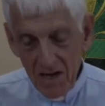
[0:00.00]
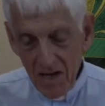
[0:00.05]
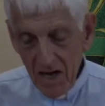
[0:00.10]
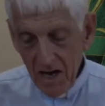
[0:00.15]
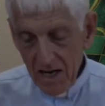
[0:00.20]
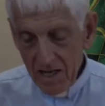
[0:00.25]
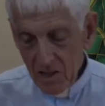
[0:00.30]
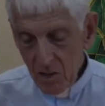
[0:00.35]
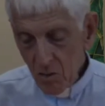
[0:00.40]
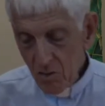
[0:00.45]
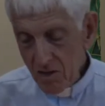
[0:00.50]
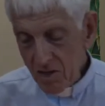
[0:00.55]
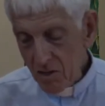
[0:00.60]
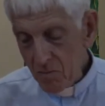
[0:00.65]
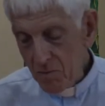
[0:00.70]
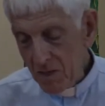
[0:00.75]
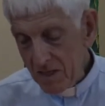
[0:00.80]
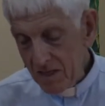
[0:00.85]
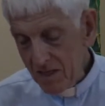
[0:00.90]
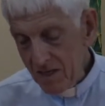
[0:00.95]
I don't
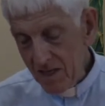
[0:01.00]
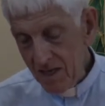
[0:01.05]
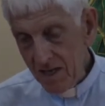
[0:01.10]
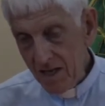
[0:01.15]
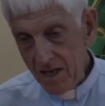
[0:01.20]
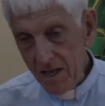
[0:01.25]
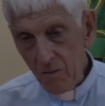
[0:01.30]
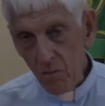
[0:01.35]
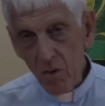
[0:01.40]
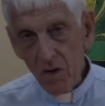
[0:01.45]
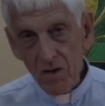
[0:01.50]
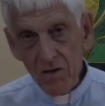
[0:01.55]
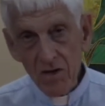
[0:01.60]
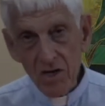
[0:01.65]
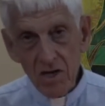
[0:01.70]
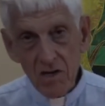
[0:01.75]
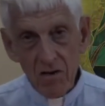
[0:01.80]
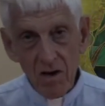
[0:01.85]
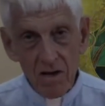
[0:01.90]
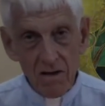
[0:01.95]
expect to get anywhere
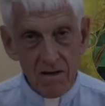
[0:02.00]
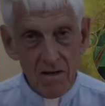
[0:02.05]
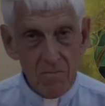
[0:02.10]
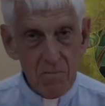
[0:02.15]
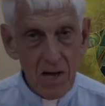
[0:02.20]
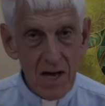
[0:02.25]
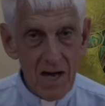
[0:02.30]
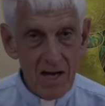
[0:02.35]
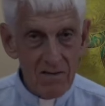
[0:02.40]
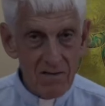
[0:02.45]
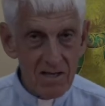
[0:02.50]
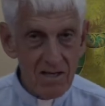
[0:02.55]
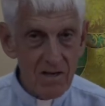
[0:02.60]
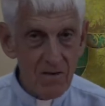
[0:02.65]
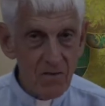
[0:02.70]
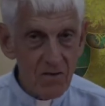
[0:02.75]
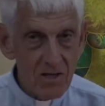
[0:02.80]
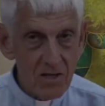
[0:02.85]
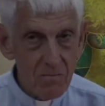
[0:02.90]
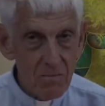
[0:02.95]
near our capacity
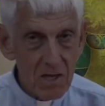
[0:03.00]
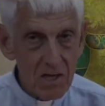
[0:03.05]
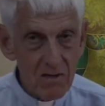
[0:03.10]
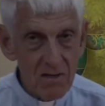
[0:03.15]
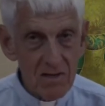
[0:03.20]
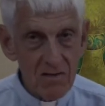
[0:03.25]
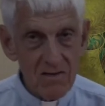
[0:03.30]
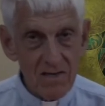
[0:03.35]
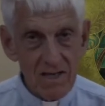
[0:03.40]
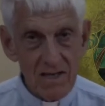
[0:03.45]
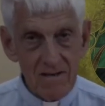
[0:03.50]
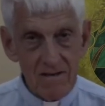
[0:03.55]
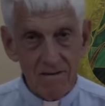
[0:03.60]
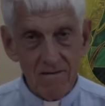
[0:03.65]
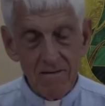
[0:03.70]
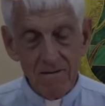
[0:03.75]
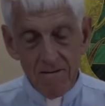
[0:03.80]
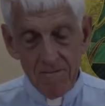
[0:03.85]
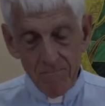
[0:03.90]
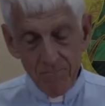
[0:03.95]
for the Parish Center.
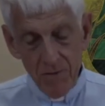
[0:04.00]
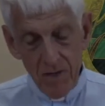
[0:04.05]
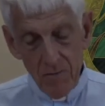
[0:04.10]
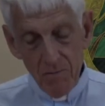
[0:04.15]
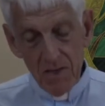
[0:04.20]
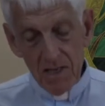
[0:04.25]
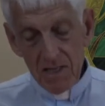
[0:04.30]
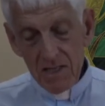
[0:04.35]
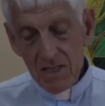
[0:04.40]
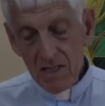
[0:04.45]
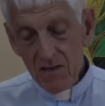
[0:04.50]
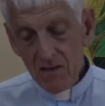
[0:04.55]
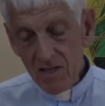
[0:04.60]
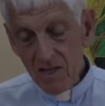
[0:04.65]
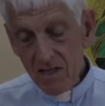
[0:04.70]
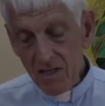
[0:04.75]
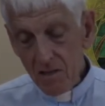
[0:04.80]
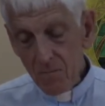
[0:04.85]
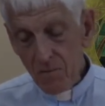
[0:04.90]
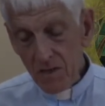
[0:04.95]
But at least
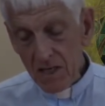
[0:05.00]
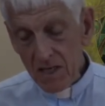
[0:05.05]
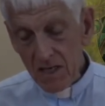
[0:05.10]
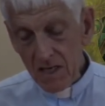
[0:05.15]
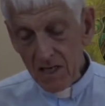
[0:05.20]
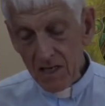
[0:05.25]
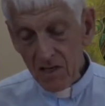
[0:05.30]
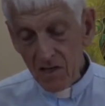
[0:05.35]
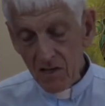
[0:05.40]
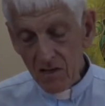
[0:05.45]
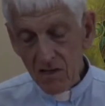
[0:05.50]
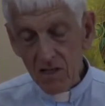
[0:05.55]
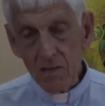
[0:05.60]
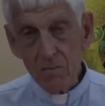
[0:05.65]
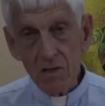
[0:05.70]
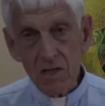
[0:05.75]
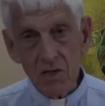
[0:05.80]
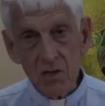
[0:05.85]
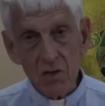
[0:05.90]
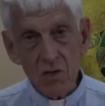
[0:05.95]
at the beginning, just to
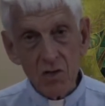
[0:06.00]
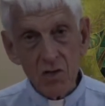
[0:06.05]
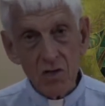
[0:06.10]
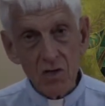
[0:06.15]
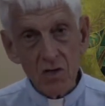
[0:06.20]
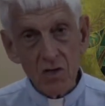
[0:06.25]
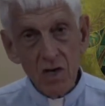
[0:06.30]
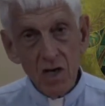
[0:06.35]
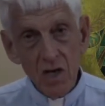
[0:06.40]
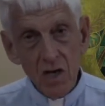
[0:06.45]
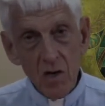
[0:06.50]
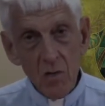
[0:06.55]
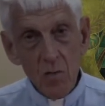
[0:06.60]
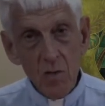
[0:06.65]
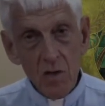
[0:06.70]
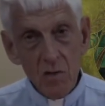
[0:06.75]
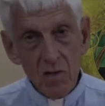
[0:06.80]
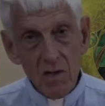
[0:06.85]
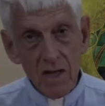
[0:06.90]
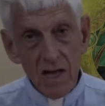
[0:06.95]
be sure,
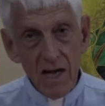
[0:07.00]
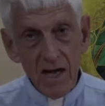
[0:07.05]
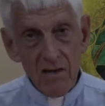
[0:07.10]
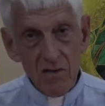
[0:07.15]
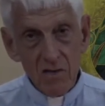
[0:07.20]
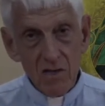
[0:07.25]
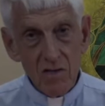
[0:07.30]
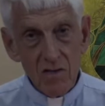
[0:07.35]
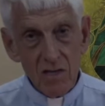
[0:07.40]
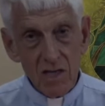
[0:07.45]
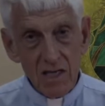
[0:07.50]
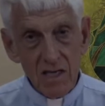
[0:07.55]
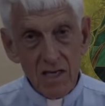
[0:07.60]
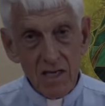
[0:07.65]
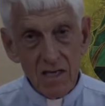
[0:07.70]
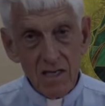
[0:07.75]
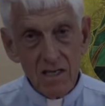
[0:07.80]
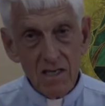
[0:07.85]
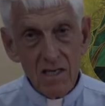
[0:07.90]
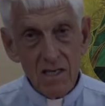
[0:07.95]
we will ask you to
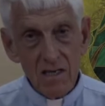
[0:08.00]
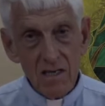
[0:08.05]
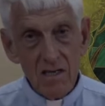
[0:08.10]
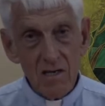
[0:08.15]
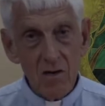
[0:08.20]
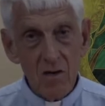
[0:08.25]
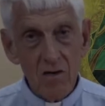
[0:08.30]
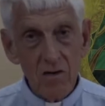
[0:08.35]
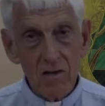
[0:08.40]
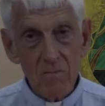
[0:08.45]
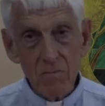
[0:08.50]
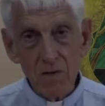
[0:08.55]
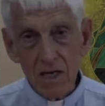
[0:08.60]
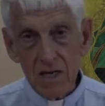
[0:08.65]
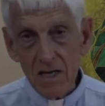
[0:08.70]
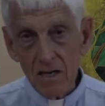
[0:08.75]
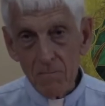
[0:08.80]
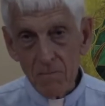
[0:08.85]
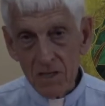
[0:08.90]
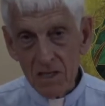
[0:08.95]
get a ticket or to
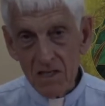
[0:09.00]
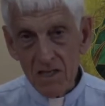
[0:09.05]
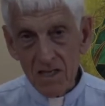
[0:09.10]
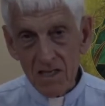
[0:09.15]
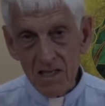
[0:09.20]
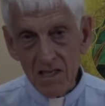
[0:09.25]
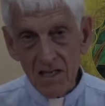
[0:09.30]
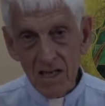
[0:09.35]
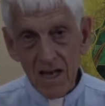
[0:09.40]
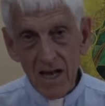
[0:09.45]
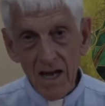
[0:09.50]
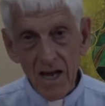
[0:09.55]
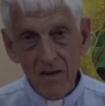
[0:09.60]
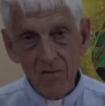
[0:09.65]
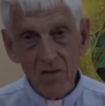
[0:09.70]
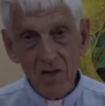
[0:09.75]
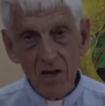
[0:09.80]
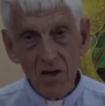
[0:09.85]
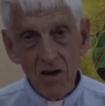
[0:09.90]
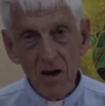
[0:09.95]
pick up a ticket
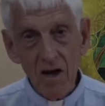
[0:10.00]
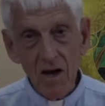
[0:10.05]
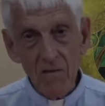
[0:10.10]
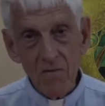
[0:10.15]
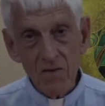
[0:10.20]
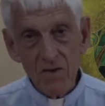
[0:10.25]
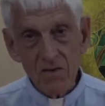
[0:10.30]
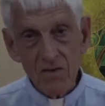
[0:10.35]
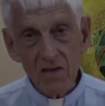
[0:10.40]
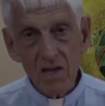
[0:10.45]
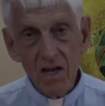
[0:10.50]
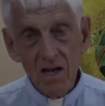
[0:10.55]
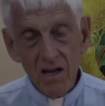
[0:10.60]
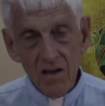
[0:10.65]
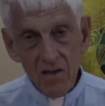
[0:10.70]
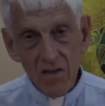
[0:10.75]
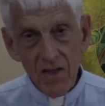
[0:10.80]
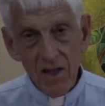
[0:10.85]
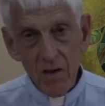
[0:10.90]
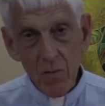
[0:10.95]
at the office
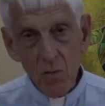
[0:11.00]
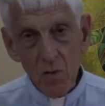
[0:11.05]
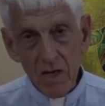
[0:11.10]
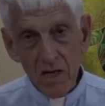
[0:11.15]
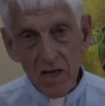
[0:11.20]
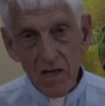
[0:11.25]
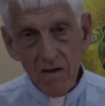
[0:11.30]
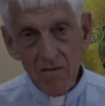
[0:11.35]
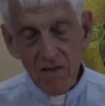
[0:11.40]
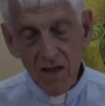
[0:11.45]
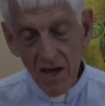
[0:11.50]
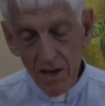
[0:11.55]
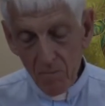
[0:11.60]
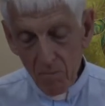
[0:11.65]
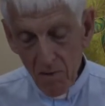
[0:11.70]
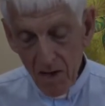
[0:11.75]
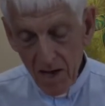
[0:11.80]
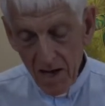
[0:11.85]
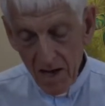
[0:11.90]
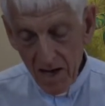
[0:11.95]
the week of that
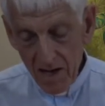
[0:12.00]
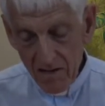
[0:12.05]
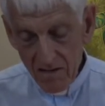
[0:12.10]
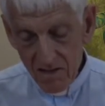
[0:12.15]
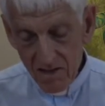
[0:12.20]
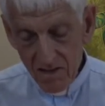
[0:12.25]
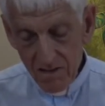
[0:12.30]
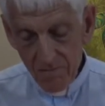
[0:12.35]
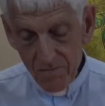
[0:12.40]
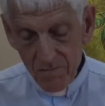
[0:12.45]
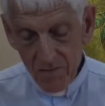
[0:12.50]
Mass.